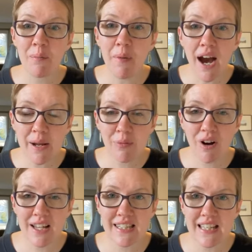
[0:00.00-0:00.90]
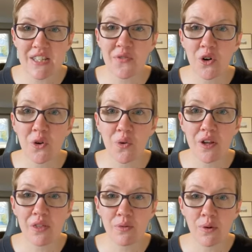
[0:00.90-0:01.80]
my process for
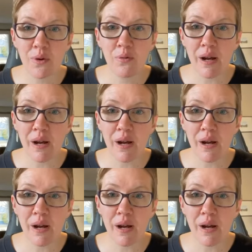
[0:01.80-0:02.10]
going through